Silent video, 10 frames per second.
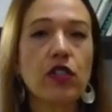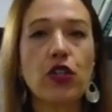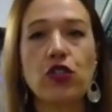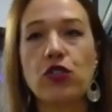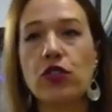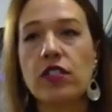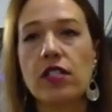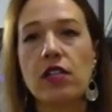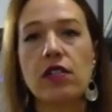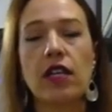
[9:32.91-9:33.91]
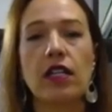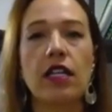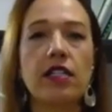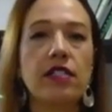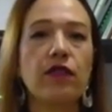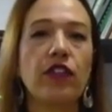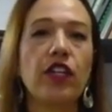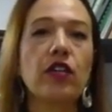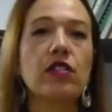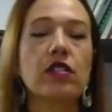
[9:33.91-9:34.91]
Your students also can list
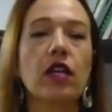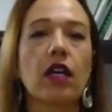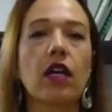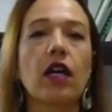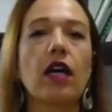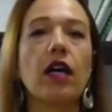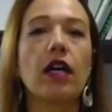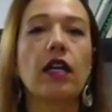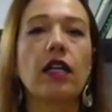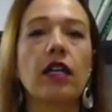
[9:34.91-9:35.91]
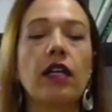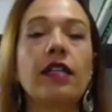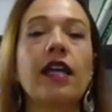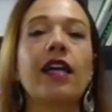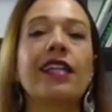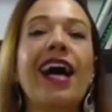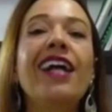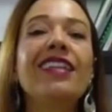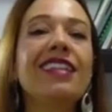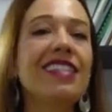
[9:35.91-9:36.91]
videos in an
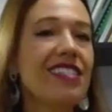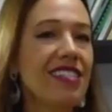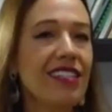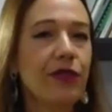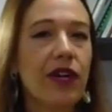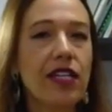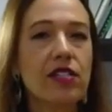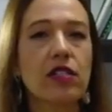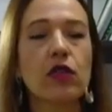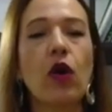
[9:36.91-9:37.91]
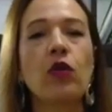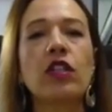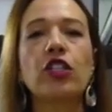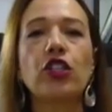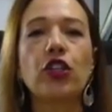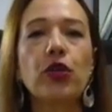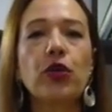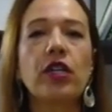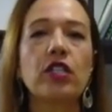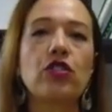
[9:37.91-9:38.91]
unlisted way, so only you
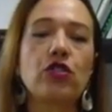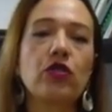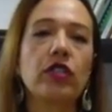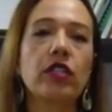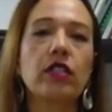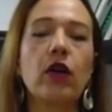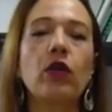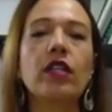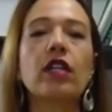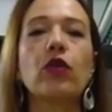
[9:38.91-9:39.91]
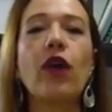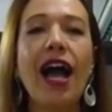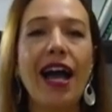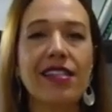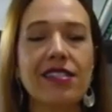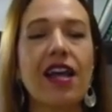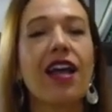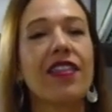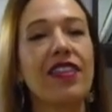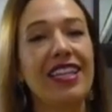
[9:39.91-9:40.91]
and the student, only who has
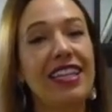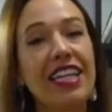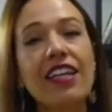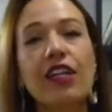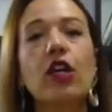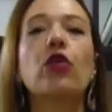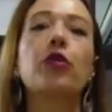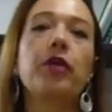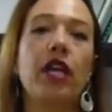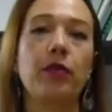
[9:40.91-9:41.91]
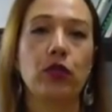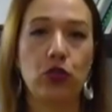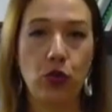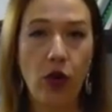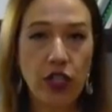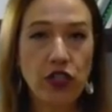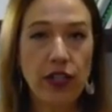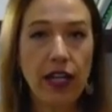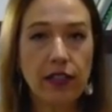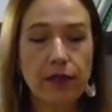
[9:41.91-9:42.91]
the link, will be able to watch
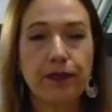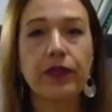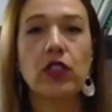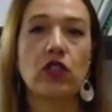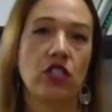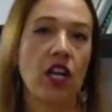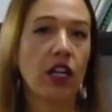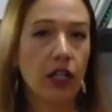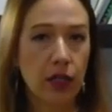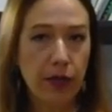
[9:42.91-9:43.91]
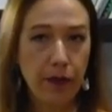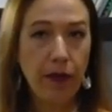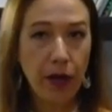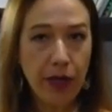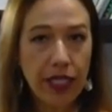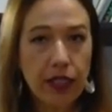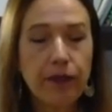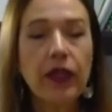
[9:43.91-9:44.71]
that, so it's not going to be public.